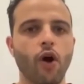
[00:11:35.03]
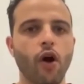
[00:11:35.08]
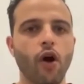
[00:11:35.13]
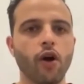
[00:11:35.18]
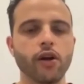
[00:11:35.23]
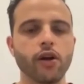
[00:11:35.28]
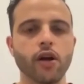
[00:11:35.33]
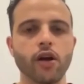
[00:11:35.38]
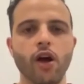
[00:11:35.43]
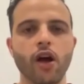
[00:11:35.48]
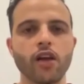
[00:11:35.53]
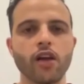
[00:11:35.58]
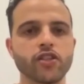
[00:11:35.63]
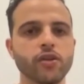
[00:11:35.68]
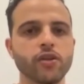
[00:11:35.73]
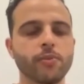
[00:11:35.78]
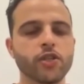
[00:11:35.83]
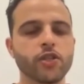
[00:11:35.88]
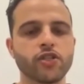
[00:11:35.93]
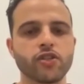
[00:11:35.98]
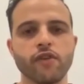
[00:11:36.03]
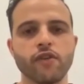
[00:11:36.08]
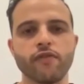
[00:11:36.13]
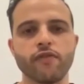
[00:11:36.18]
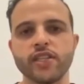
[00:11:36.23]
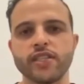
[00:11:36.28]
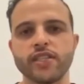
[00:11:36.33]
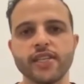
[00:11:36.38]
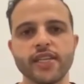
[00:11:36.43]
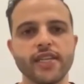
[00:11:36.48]
Our customer
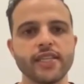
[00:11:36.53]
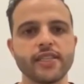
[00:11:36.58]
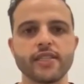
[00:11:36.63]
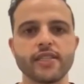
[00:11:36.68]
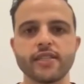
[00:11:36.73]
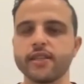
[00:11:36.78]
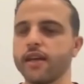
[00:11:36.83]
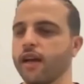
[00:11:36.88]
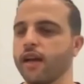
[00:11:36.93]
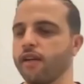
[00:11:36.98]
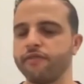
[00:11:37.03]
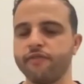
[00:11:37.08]
service is